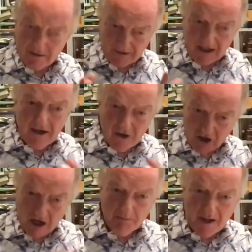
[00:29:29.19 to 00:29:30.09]
say,
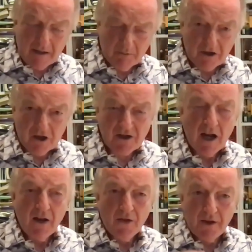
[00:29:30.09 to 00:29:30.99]
Champagne, which is
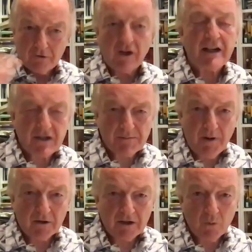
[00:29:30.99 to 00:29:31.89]
the great
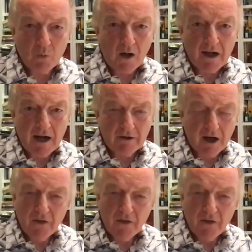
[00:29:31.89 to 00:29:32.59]
sparkling wine area,